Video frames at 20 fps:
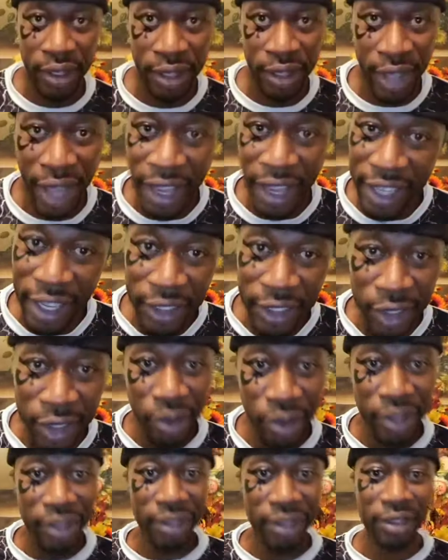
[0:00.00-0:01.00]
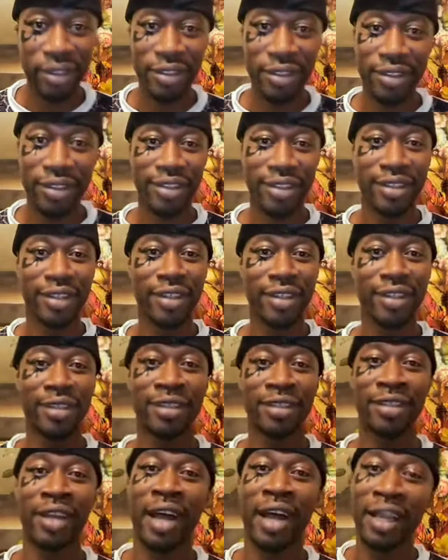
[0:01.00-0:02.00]
How y'all doing?
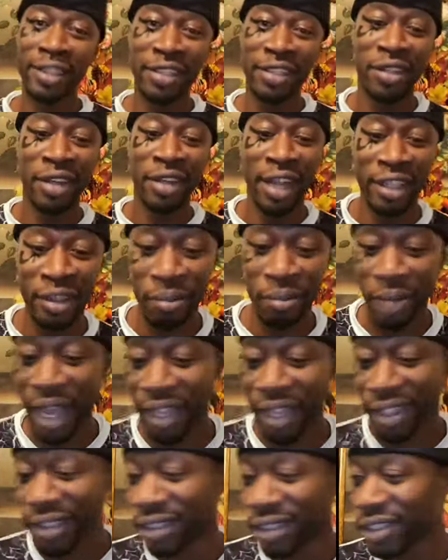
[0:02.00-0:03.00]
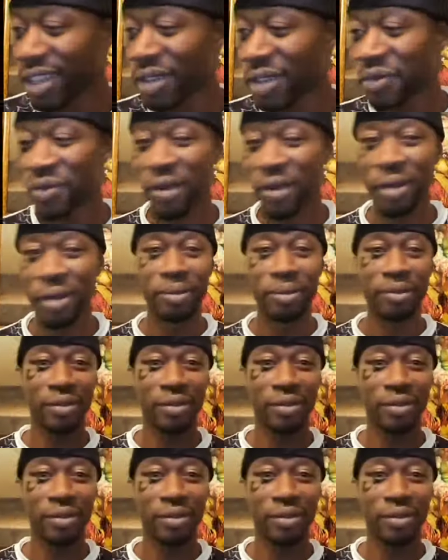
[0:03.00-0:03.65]
I still got the mic and stuff from